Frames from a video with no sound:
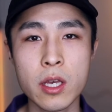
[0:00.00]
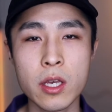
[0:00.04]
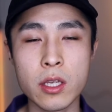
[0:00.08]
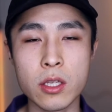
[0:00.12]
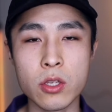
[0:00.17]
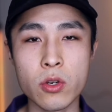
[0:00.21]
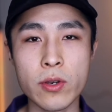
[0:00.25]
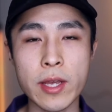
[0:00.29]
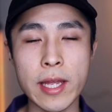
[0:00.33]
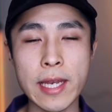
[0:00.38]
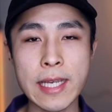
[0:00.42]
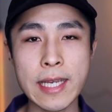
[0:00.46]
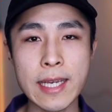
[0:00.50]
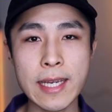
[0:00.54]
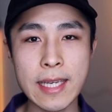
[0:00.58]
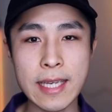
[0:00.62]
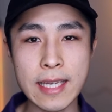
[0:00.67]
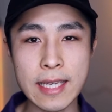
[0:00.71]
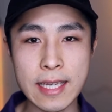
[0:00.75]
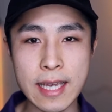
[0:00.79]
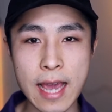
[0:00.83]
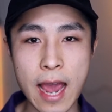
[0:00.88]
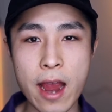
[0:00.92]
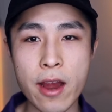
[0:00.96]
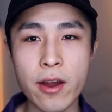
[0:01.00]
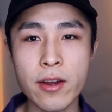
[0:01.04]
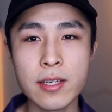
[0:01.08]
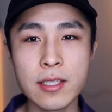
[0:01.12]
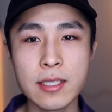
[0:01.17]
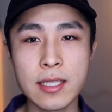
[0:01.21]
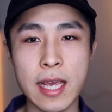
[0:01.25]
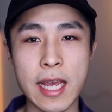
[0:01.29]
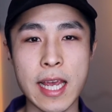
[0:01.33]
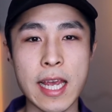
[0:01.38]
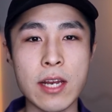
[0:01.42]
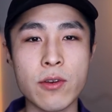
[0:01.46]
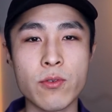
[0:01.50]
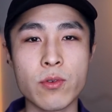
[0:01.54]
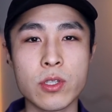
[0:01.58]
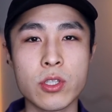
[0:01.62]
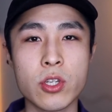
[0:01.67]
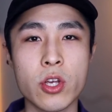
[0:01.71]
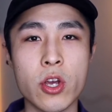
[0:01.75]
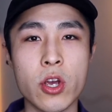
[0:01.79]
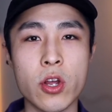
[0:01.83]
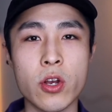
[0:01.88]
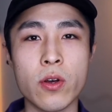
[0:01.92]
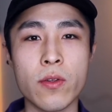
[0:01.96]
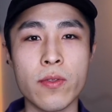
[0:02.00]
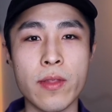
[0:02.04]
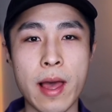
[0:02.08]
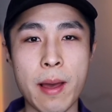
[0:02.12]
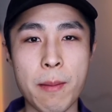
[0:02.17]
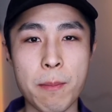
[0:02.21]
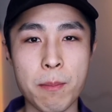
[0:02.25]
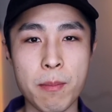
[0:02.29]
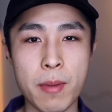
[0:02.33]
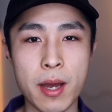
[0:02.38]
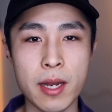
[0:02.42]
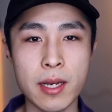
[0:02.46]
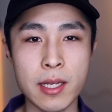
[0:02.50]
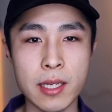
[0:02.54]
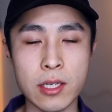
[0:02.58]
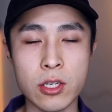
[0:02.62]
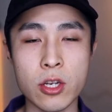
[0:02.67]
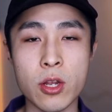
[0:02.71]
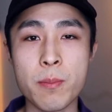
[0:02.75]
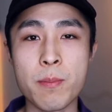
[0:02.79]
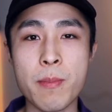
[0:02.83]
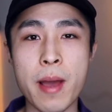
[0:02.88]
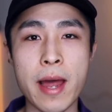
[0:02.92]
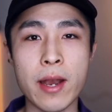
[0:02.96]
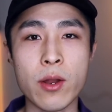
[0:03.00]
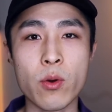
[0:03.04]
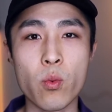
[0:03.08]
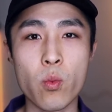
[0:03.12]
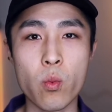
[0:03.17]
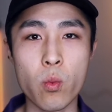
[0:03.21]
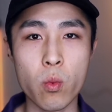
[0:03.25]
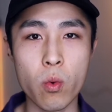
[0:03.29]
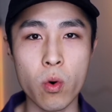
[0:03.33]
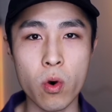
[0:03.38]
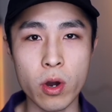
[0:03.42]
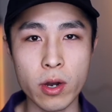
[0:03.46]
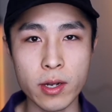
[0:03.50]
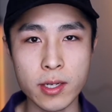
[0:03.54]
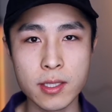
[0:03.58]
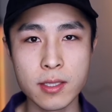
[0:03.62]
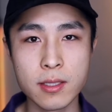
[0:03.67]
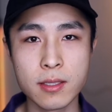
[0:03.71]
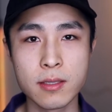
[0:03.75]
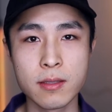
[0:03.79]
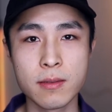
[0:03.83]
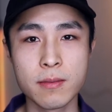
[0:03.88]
you're getting a guaranteed return on that money no matter what,